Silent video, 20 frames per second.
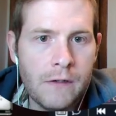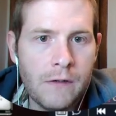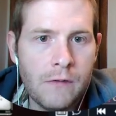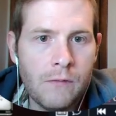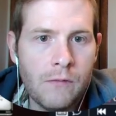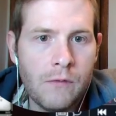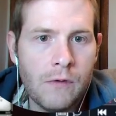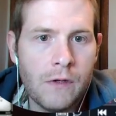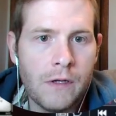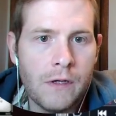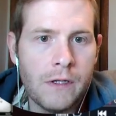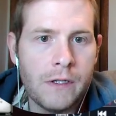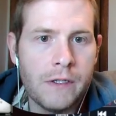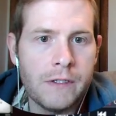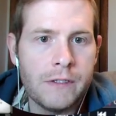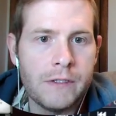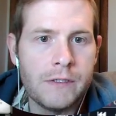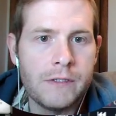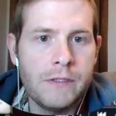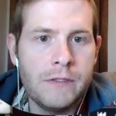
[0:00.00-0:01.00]

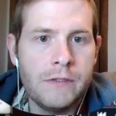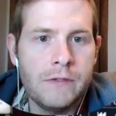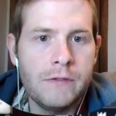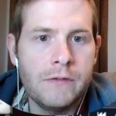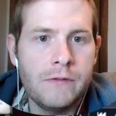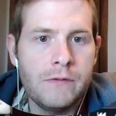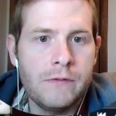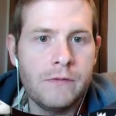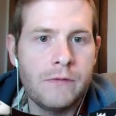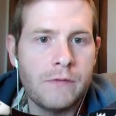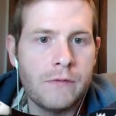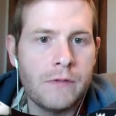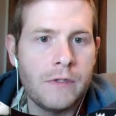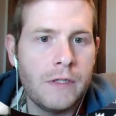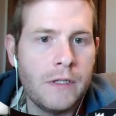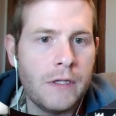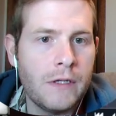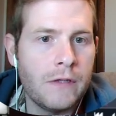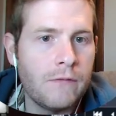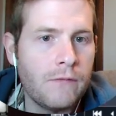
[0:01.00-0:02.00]
1, 2,
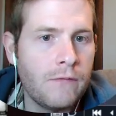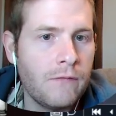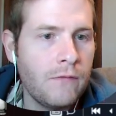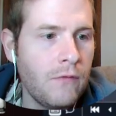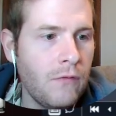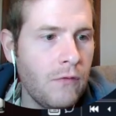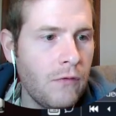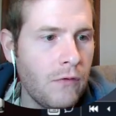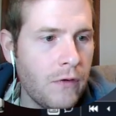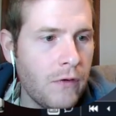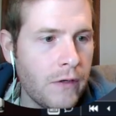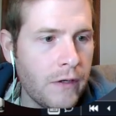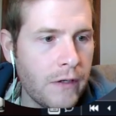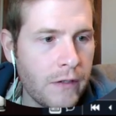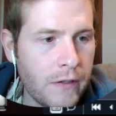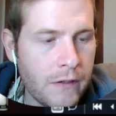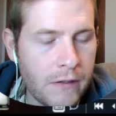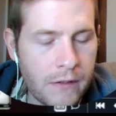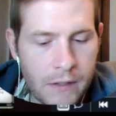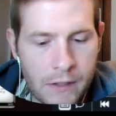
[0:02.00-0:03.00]
3, and
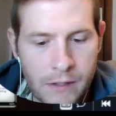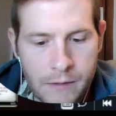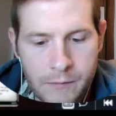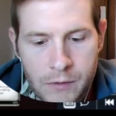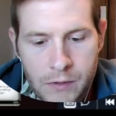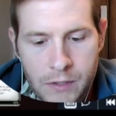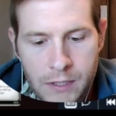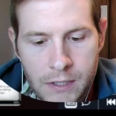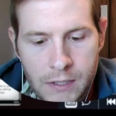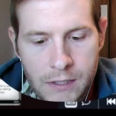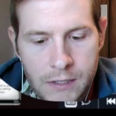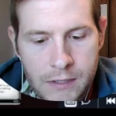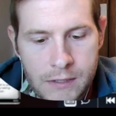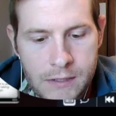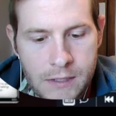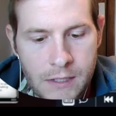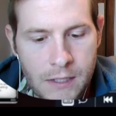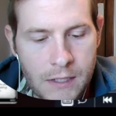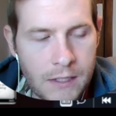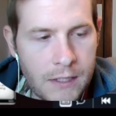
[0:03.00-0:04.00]
4. I'm going to
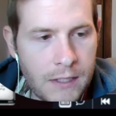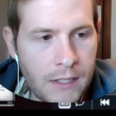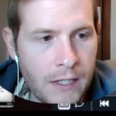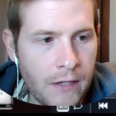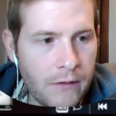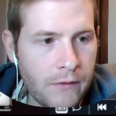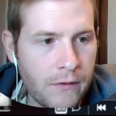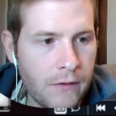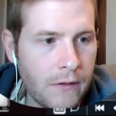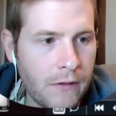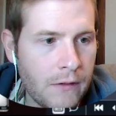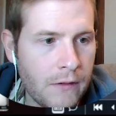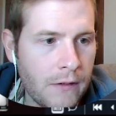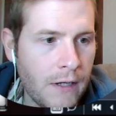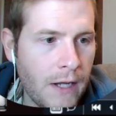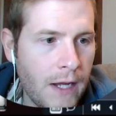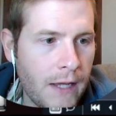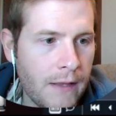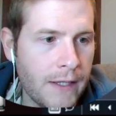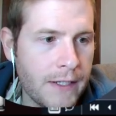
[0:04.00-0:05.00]
get a counter.
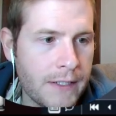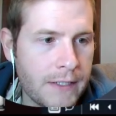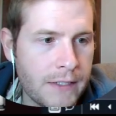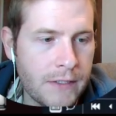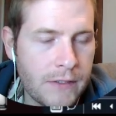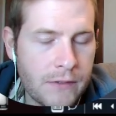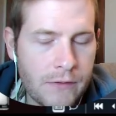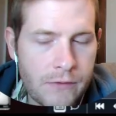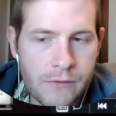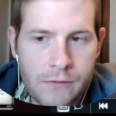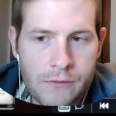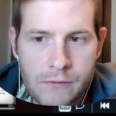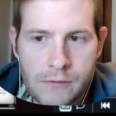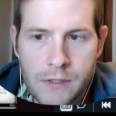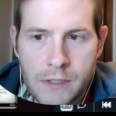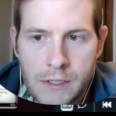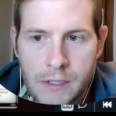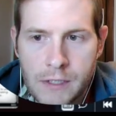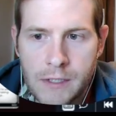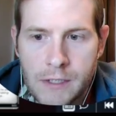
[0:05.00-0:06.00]
I like to do,
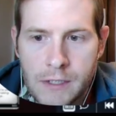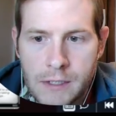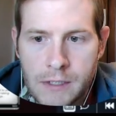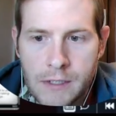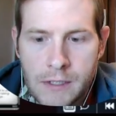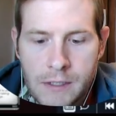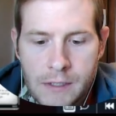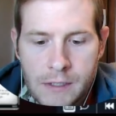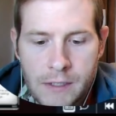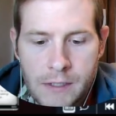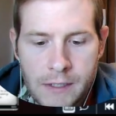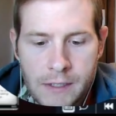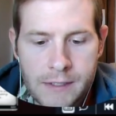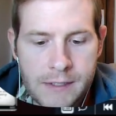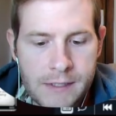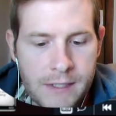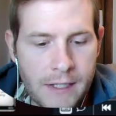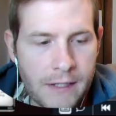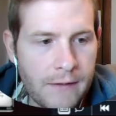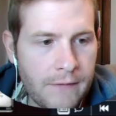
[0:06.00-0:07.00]

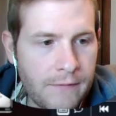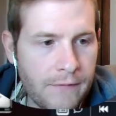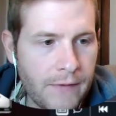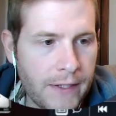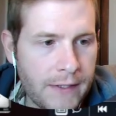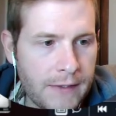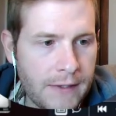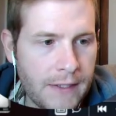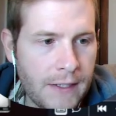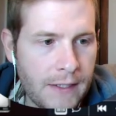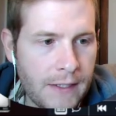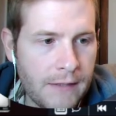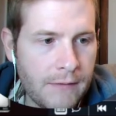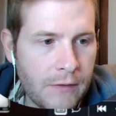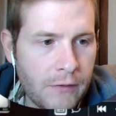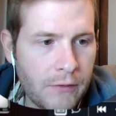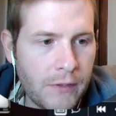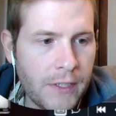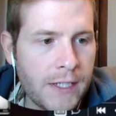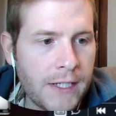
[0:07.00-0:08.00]
instead of like the
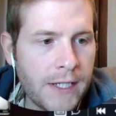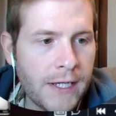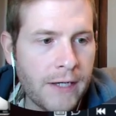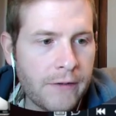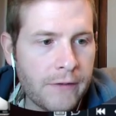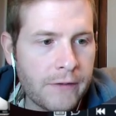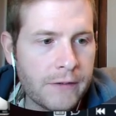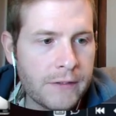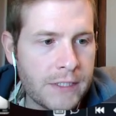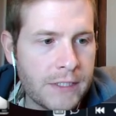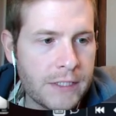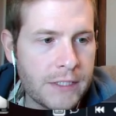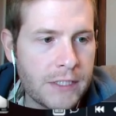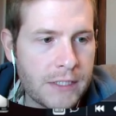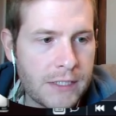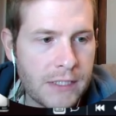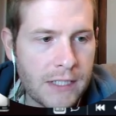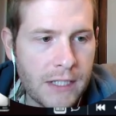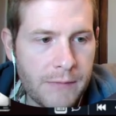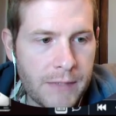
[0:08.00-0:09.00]
green counters, it
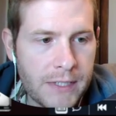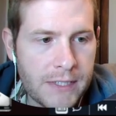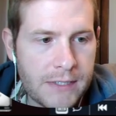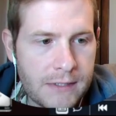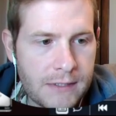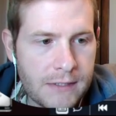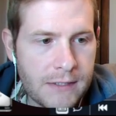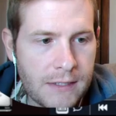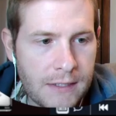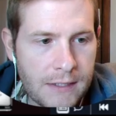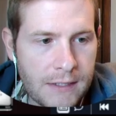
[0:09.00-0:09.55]
just limits.